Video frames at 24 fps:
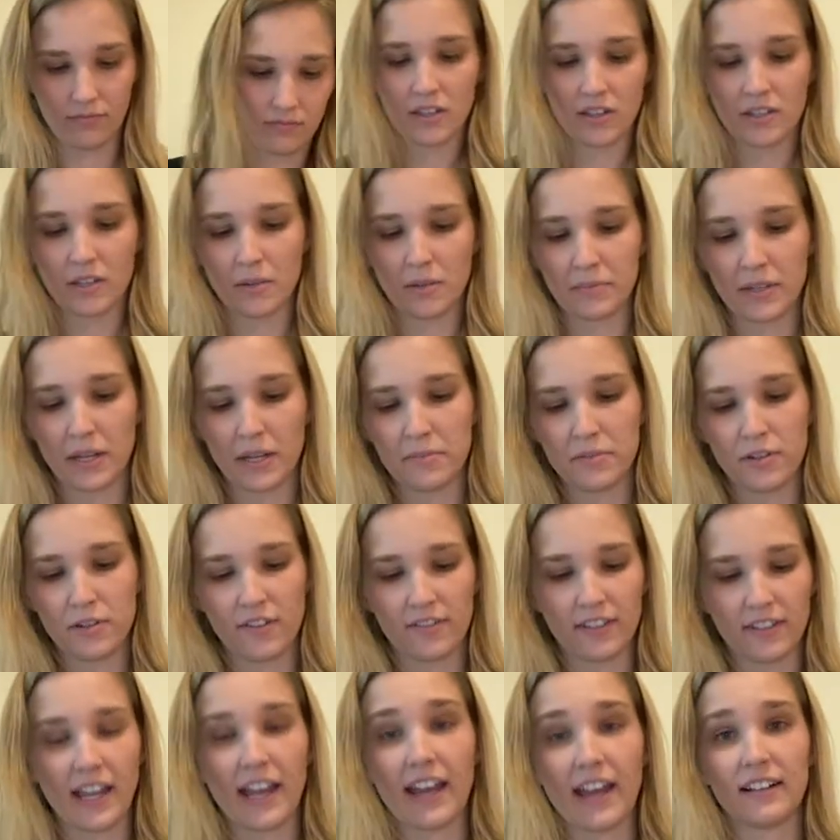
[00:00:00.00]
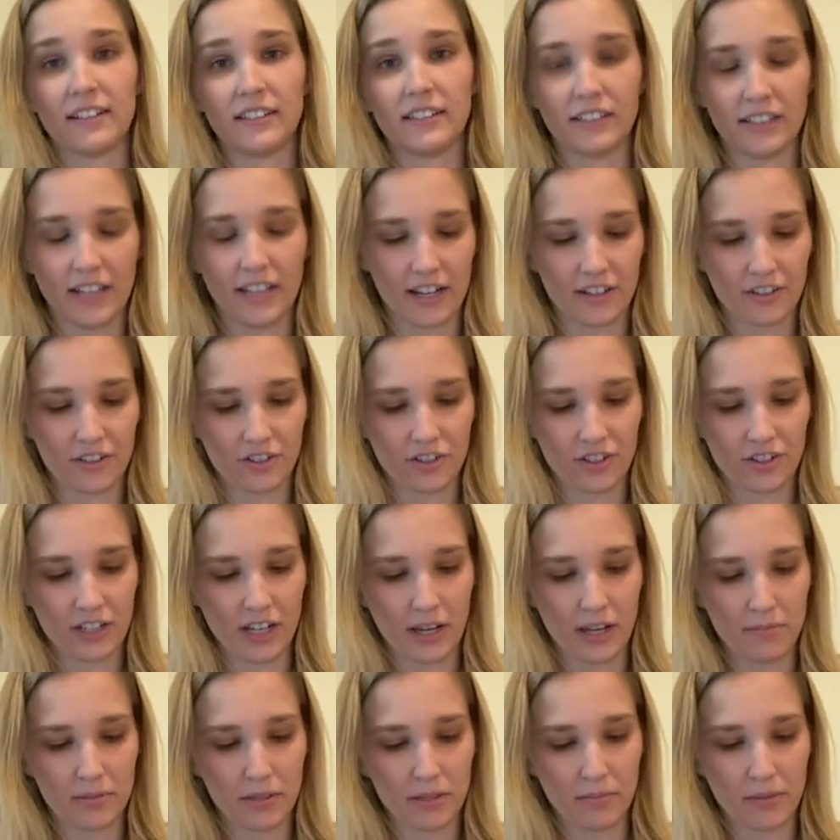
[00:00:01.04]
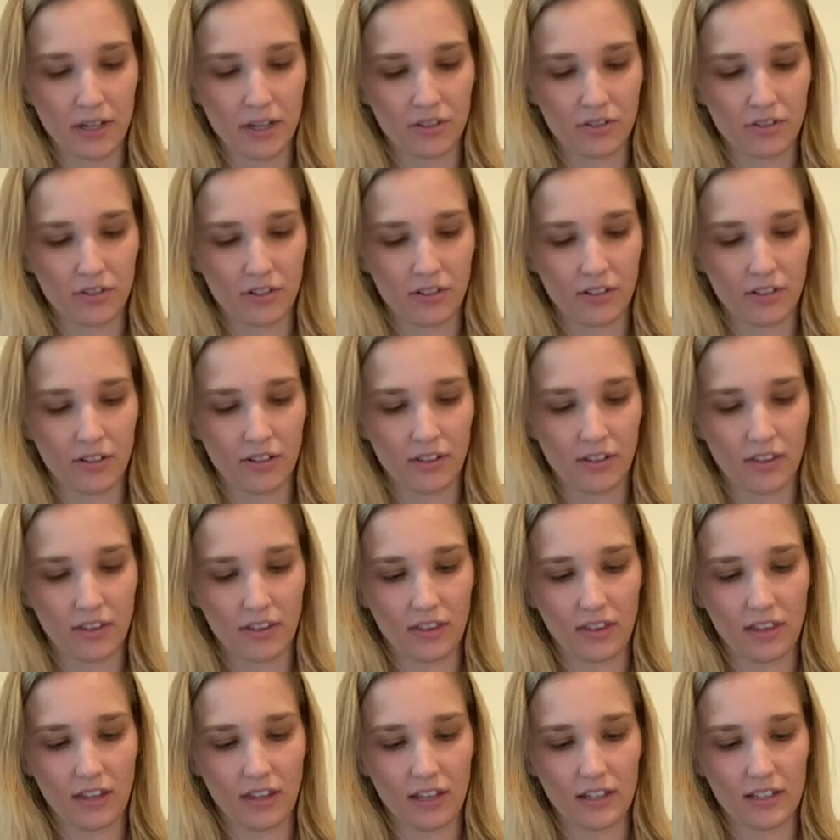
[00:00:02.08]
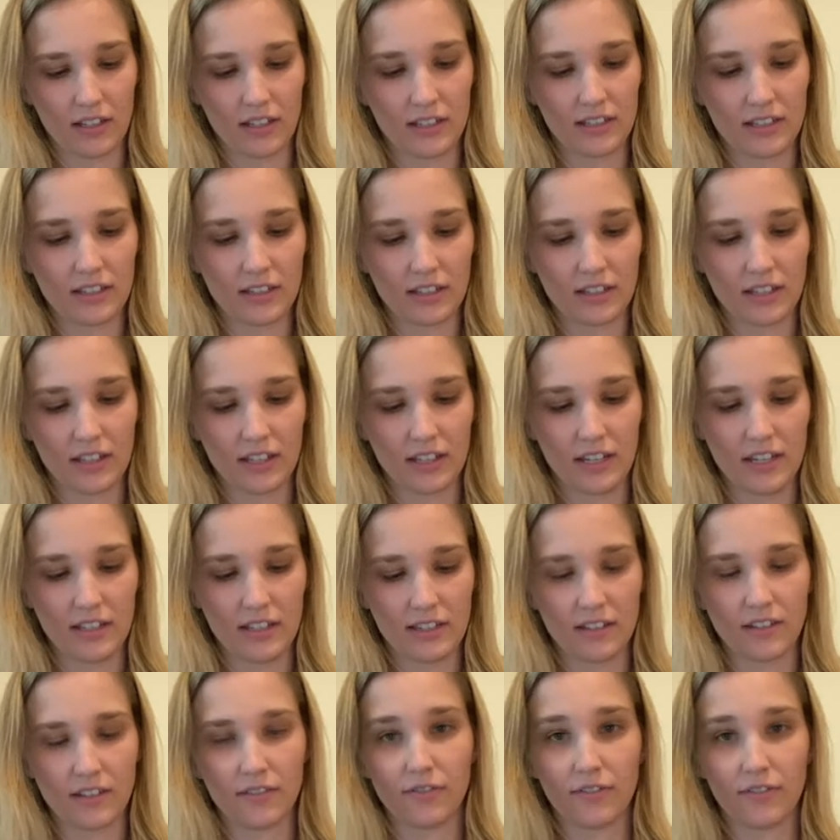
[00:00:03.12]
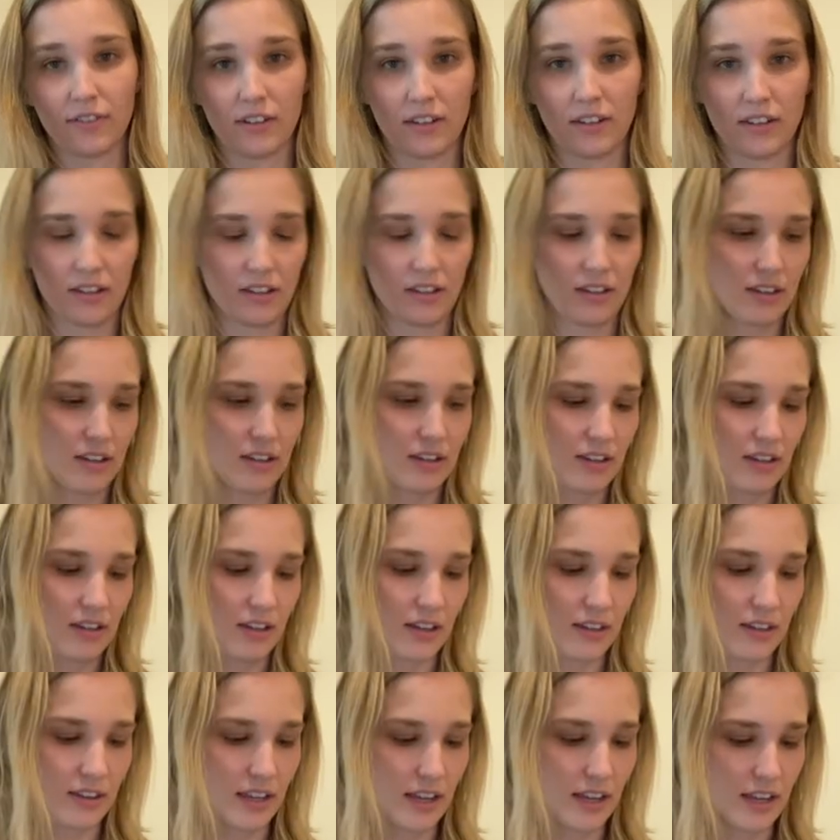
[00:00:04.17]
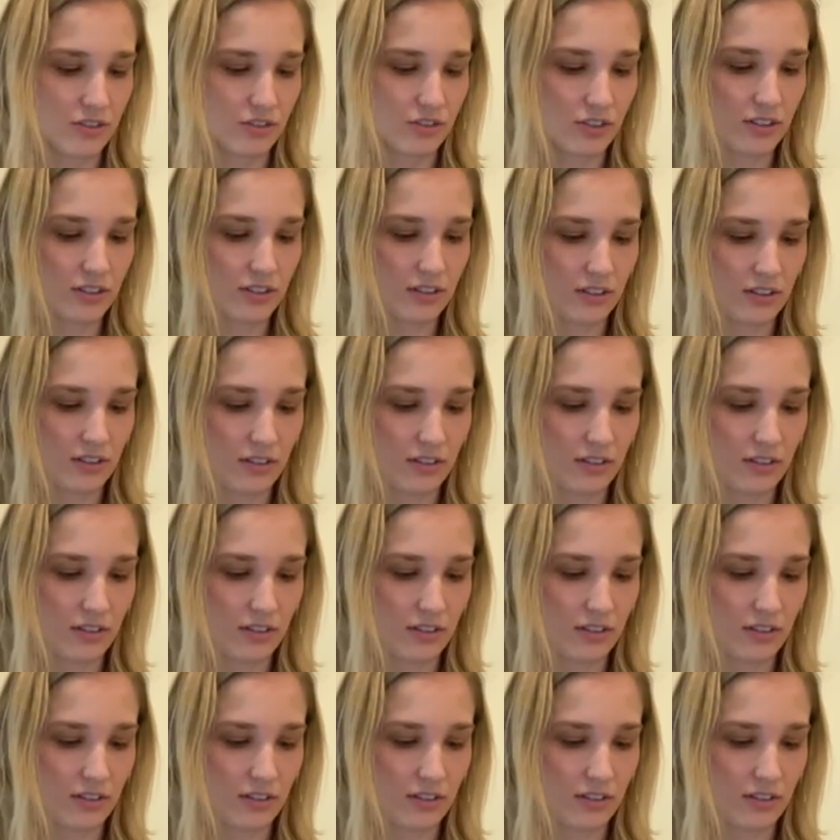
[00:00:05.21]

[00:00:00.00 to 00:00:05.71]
Sometimes you have to add a little extra tape to make sure that it's adhesive on the edges.